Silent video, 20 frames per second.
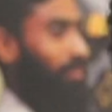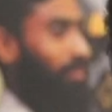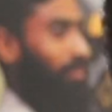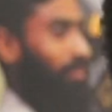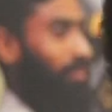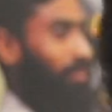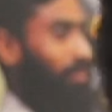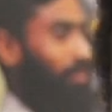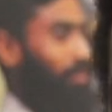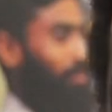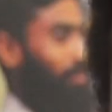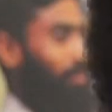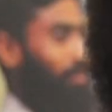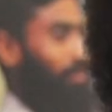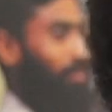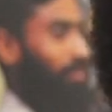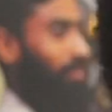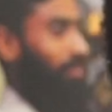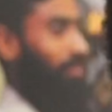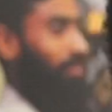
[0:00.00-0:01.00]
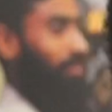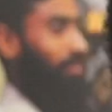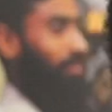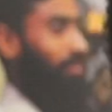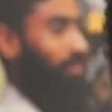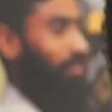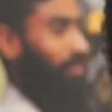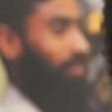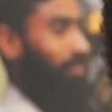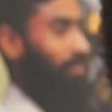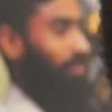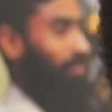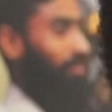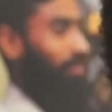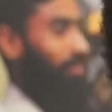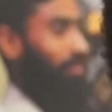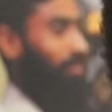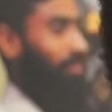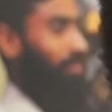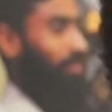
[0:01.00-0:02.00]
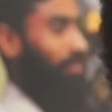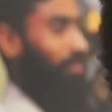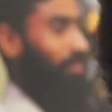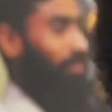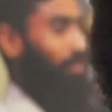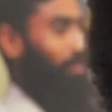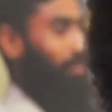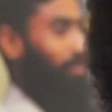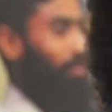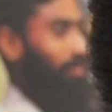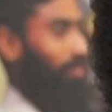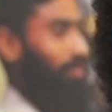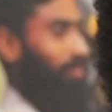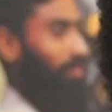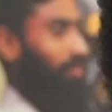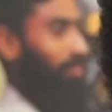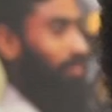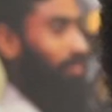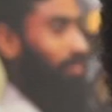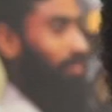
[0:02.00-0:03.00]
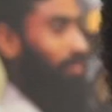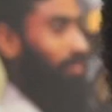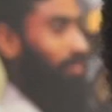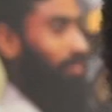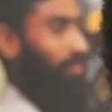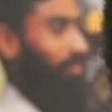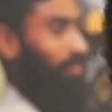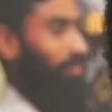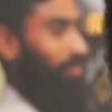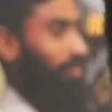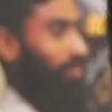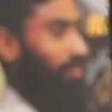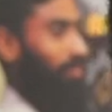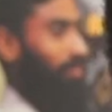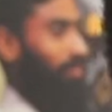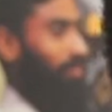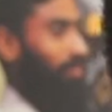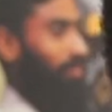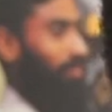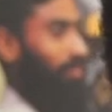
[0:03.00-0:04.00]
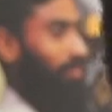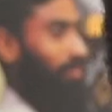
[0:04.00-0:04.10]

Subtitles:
No words are spoken by the person on screen.